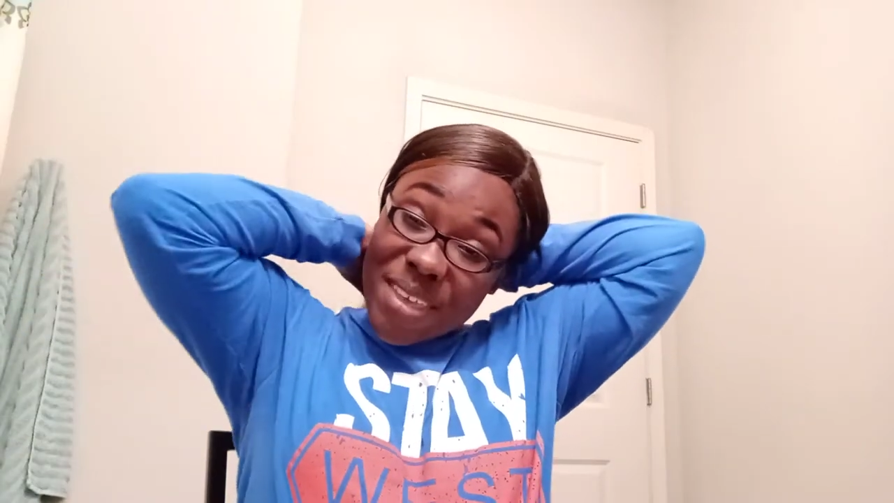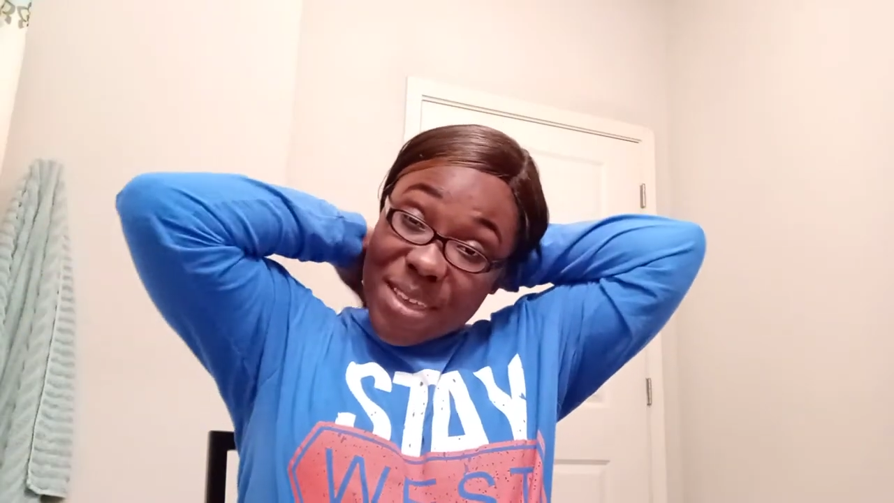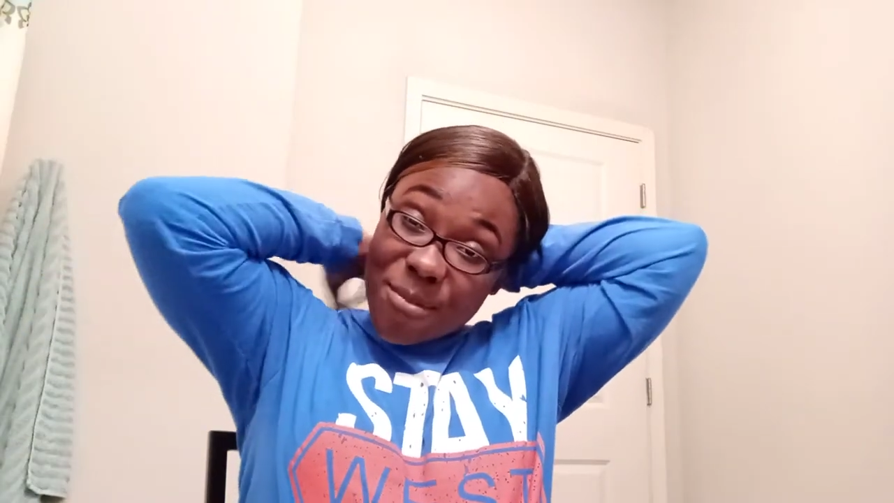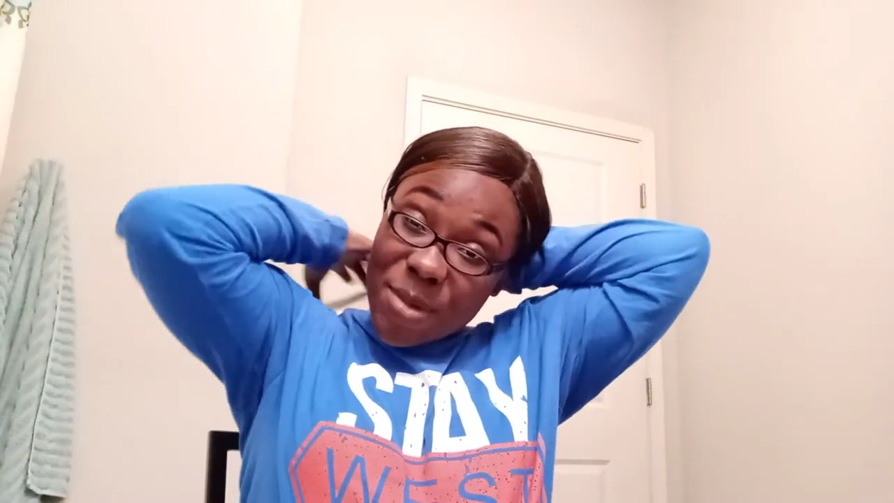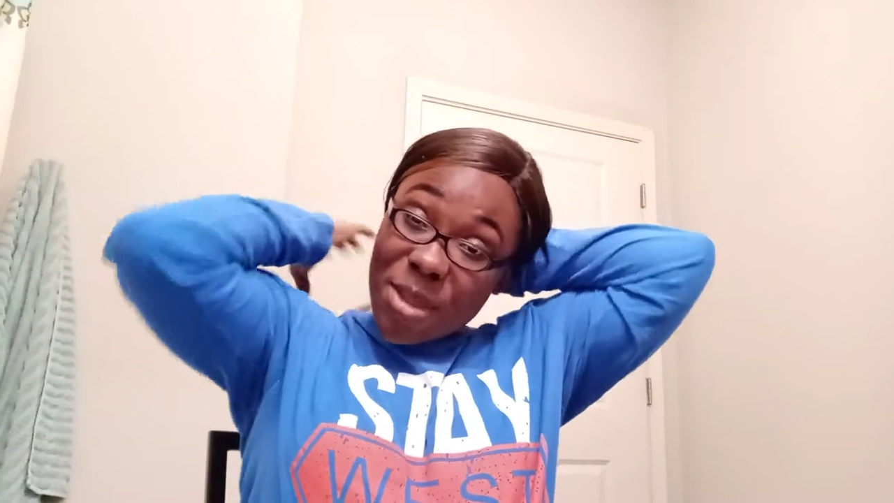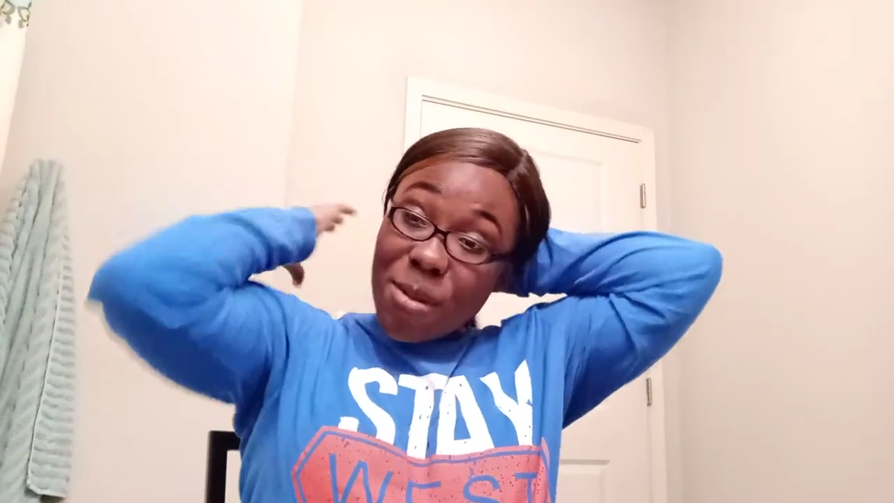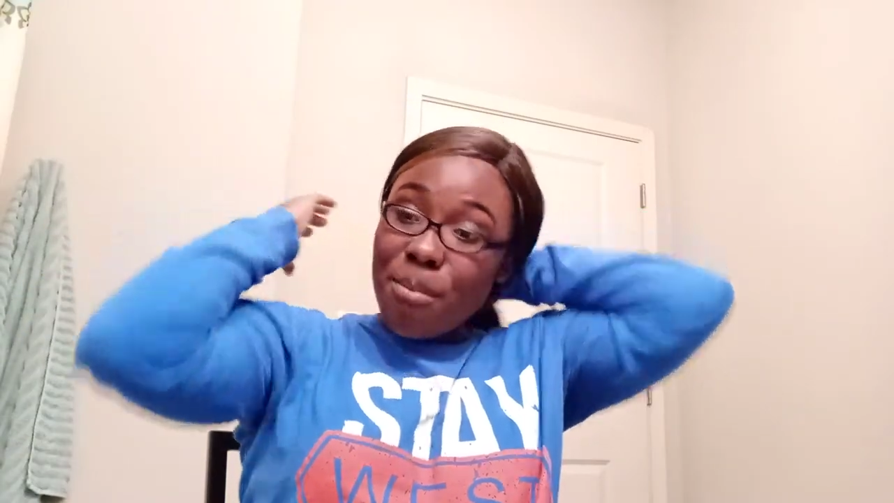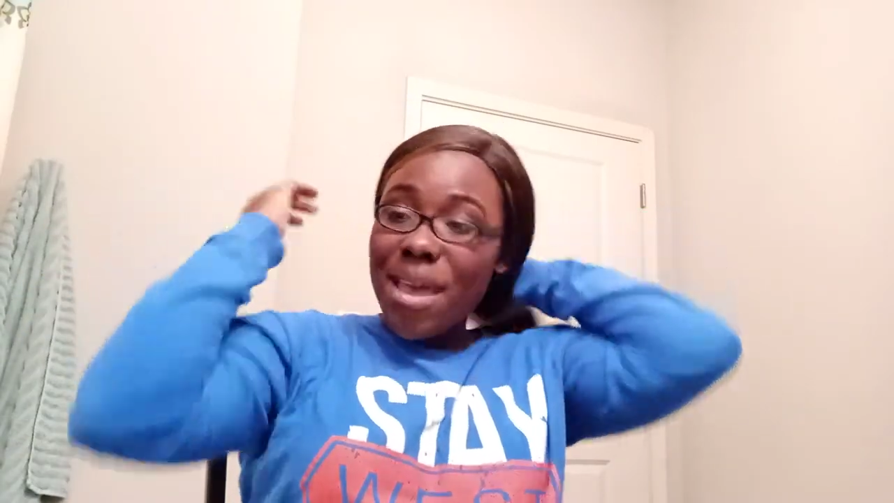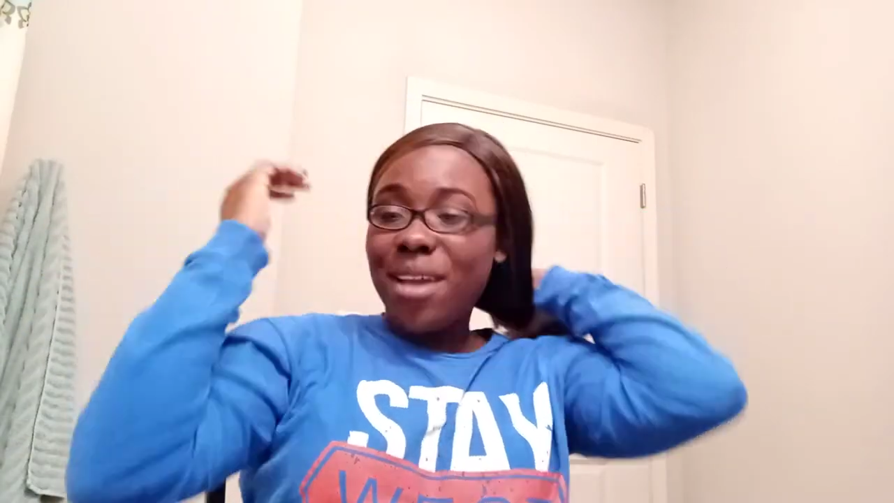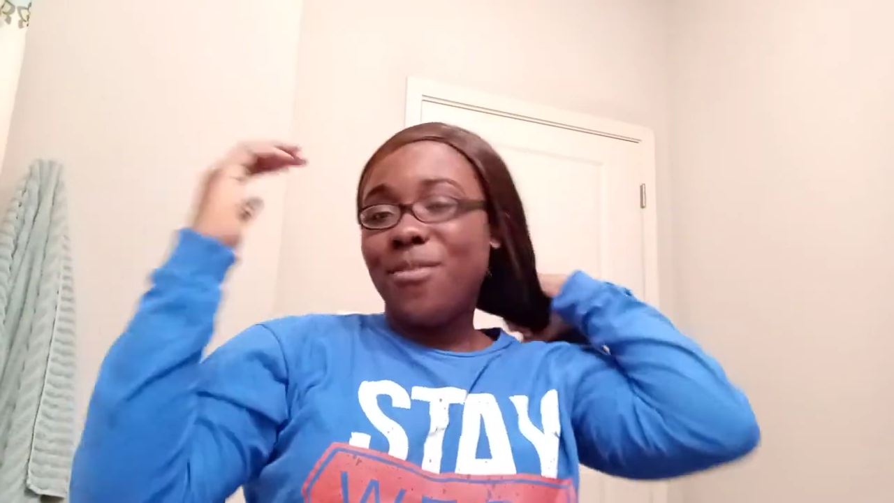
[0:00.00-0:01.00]
and we are
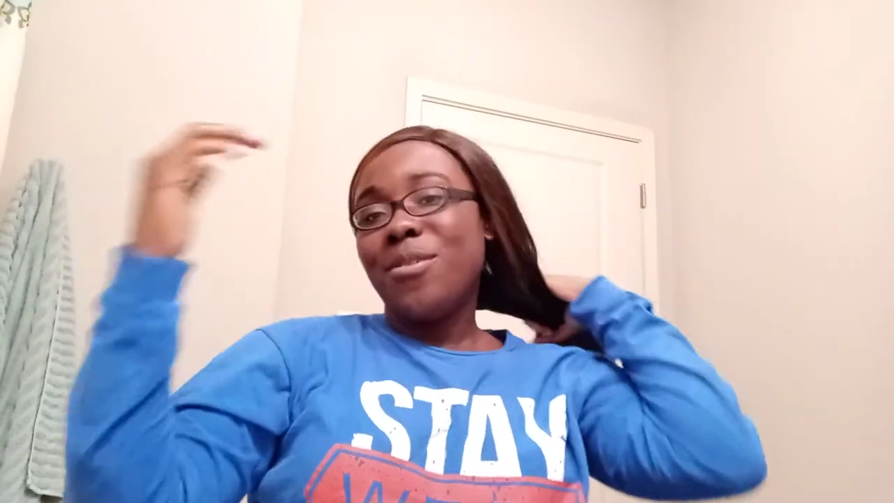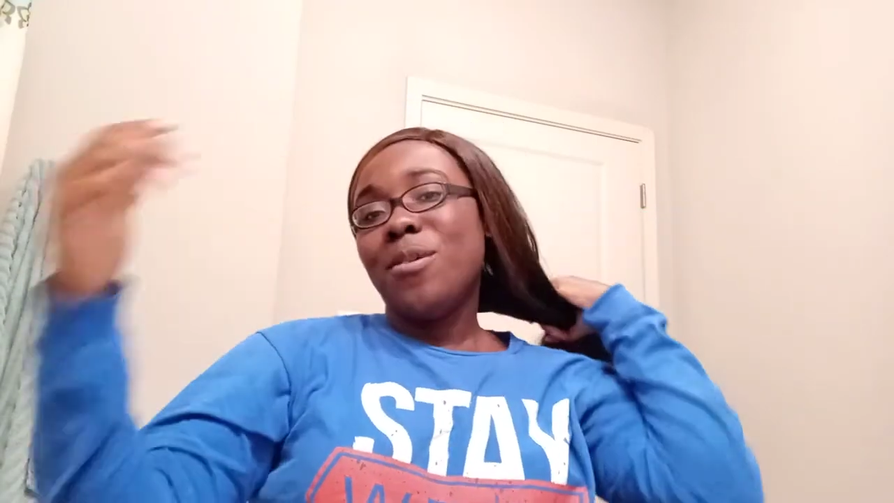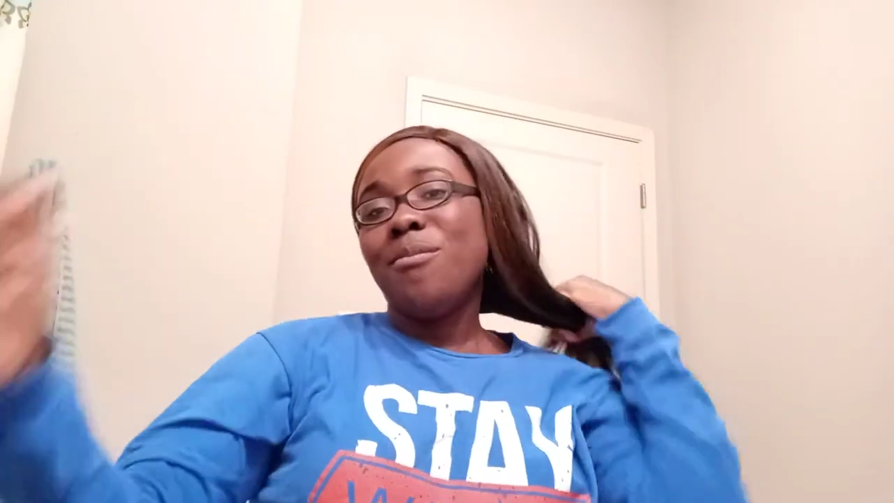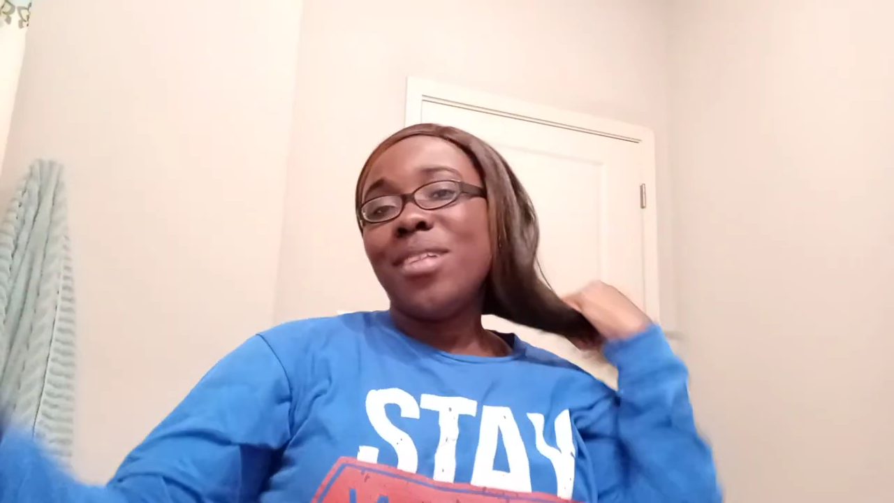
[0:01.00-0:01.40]
back for